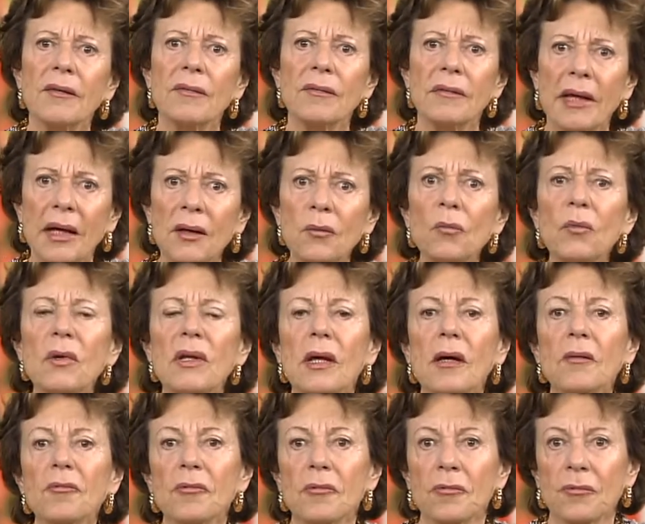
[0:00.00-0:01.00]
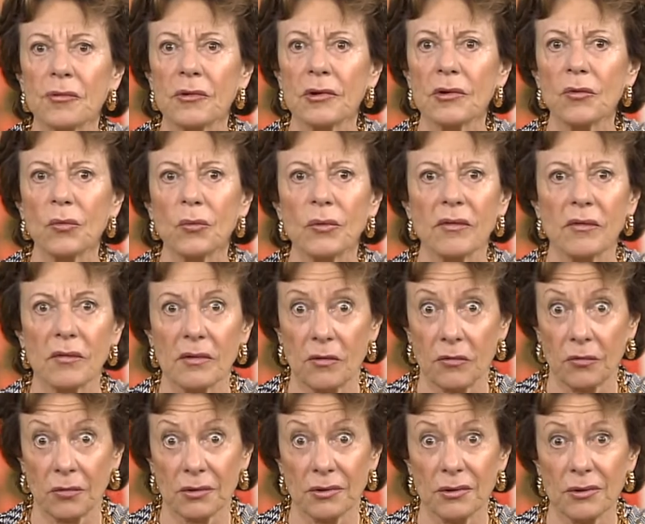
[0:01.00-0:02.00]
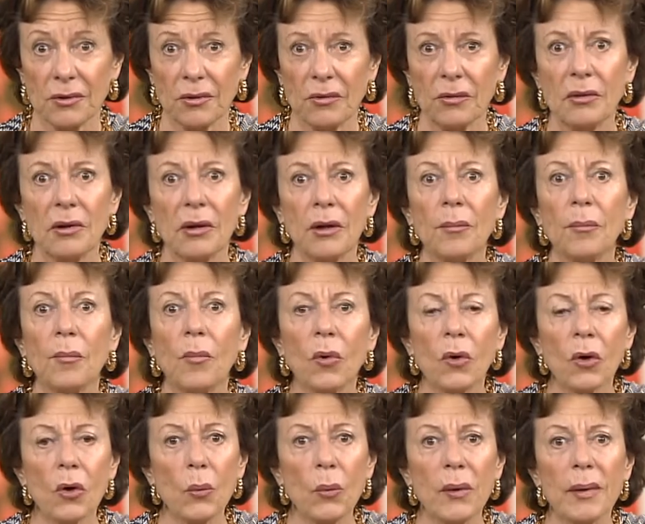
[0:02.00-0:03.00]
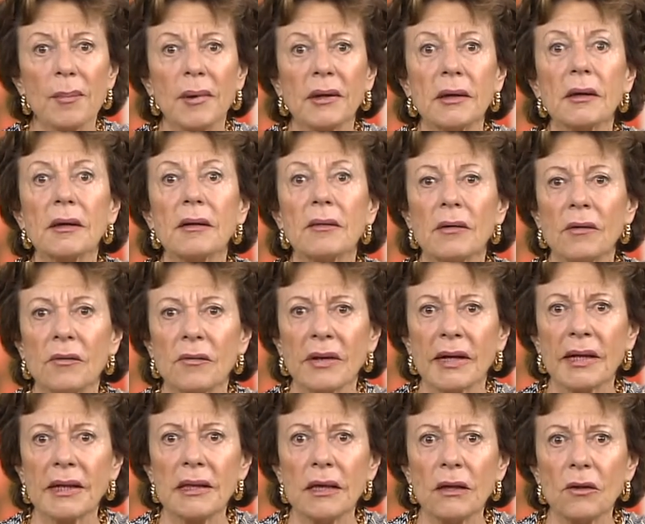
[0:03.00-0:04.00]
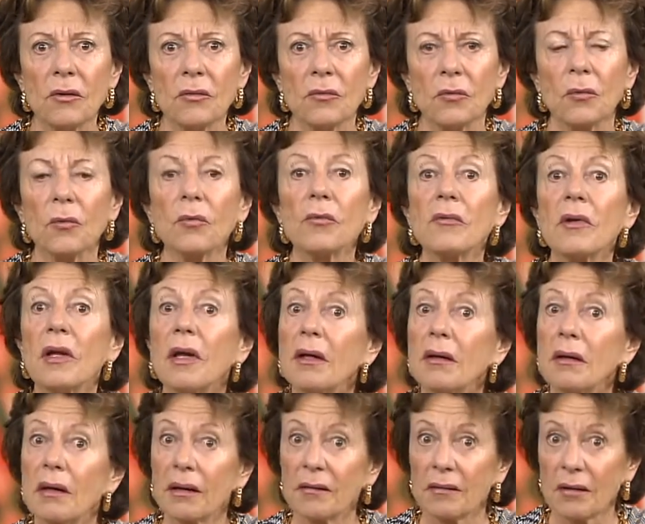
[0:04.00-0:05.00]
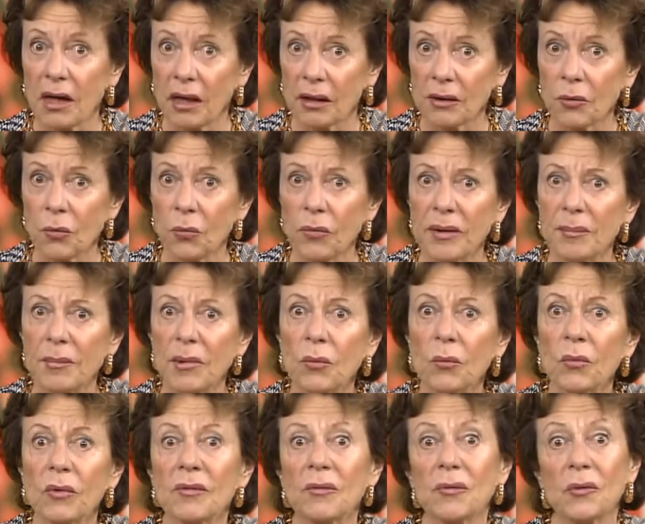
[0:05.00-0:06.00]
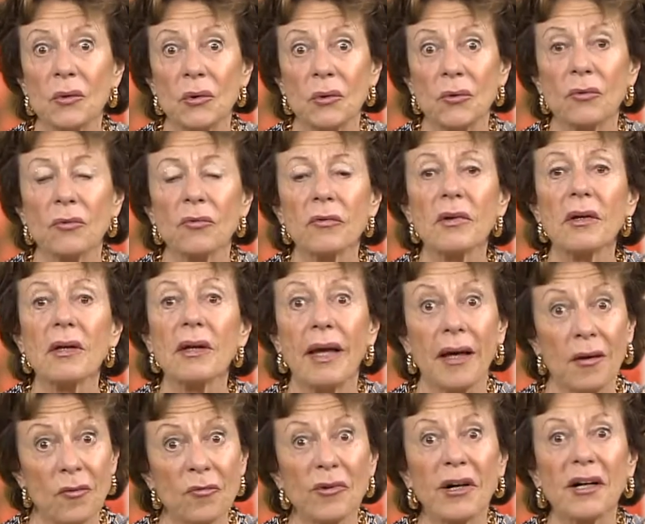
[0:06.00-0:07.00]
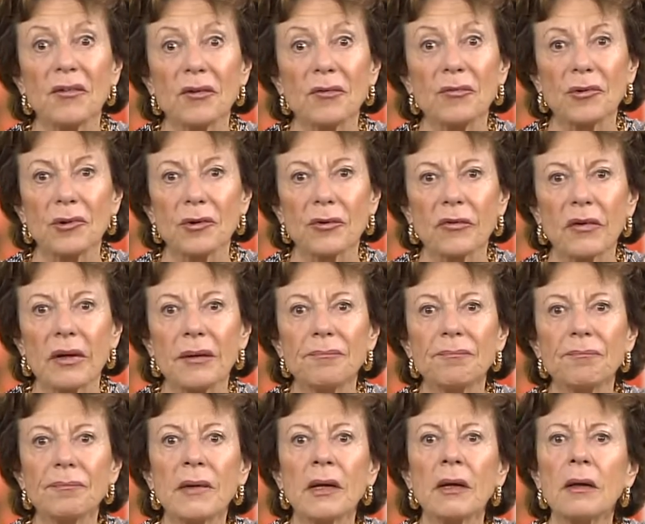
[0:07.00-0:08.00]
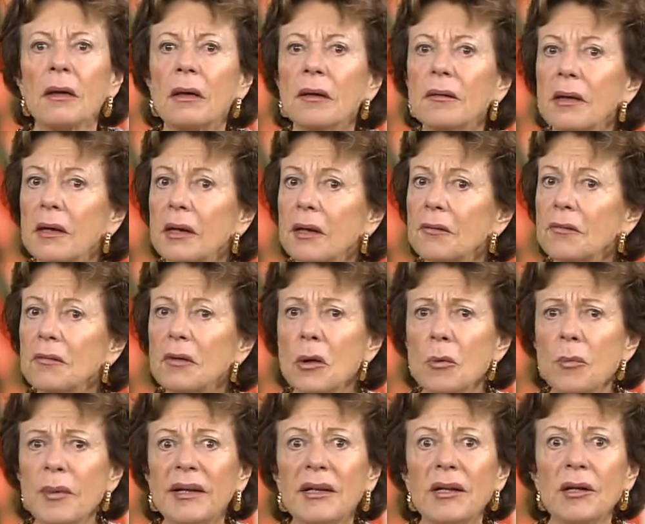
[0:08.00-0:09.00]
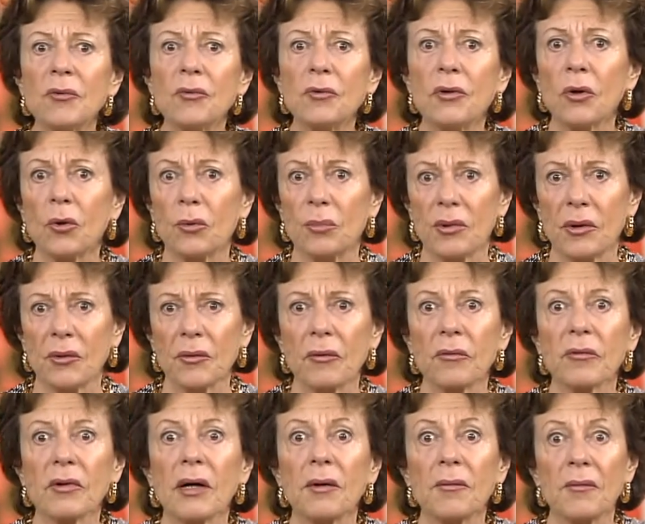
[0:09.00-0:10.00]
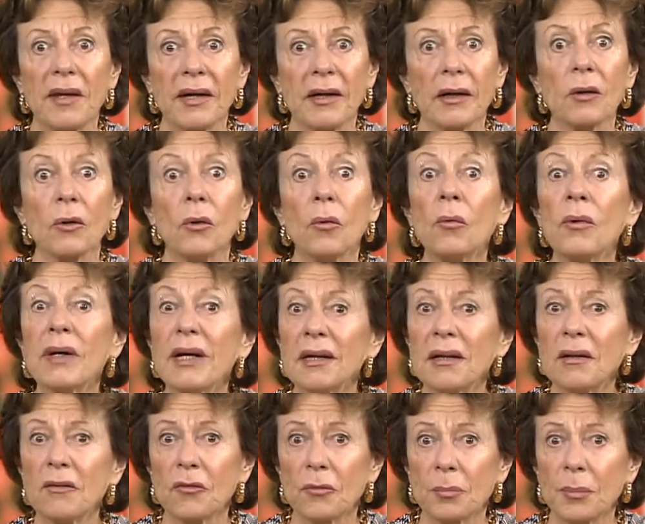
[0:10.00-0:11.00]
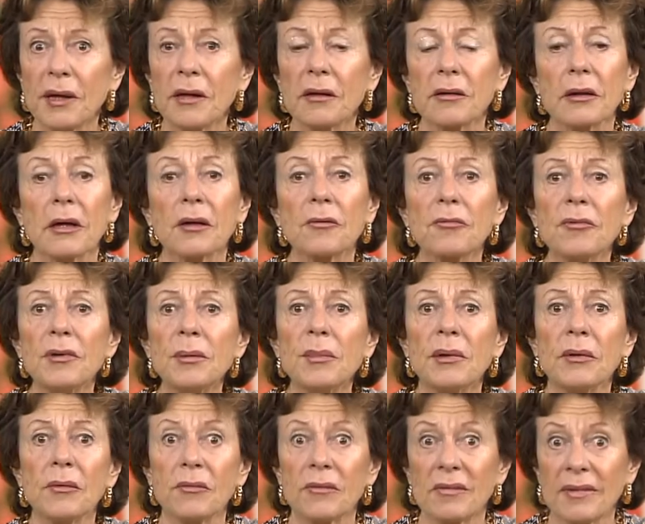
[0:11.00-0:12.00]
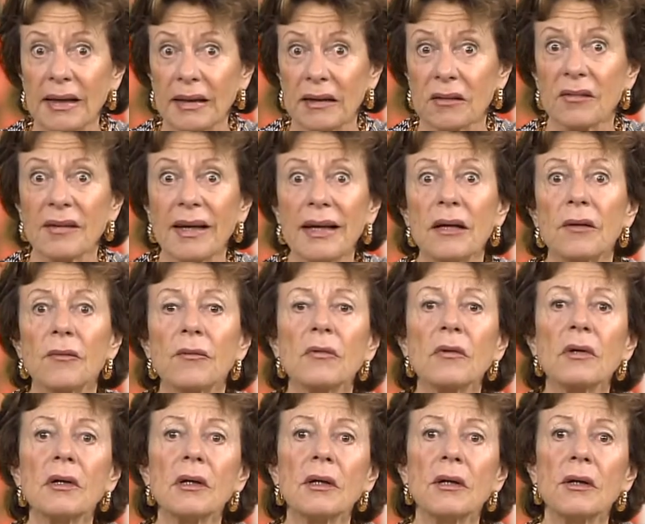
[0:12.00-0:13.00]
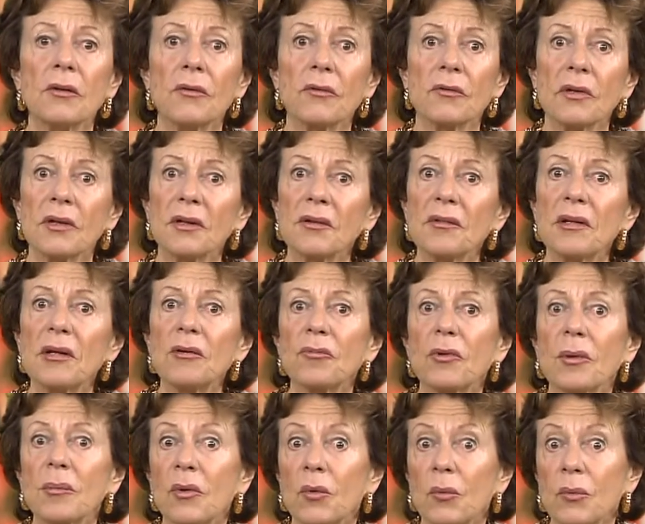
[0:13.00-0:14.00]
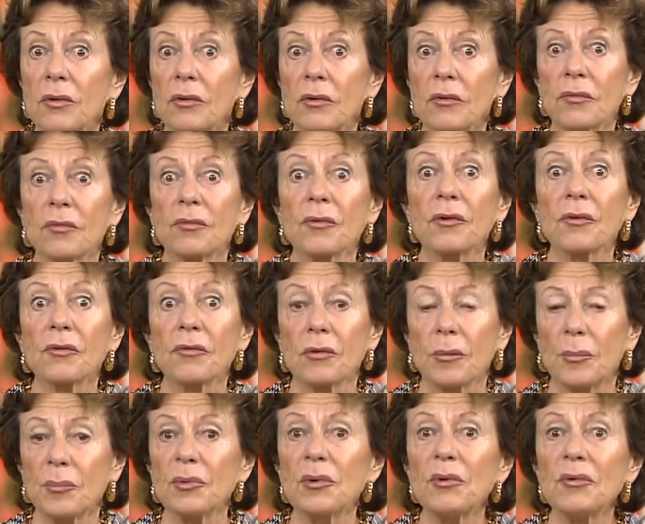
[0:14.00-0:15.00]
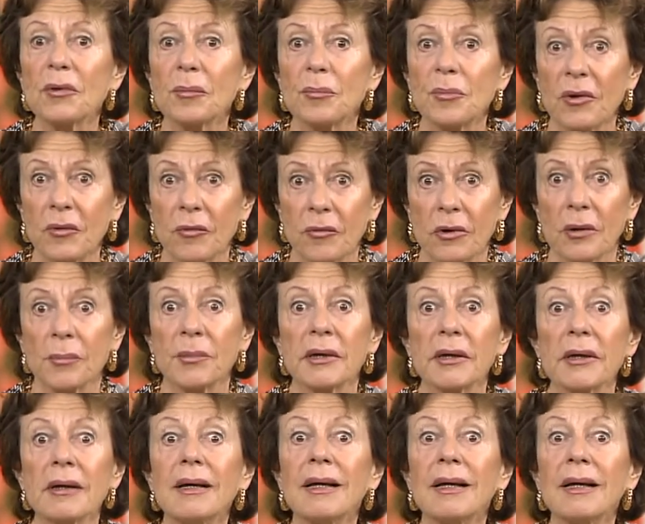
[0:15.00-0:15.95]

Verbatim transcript: Then we have a virtuous circle. More women designing the tools that other women want to use, and vice versa. There are so many role models out there who can inspire our female tech talent starting from the world's first computer programmer,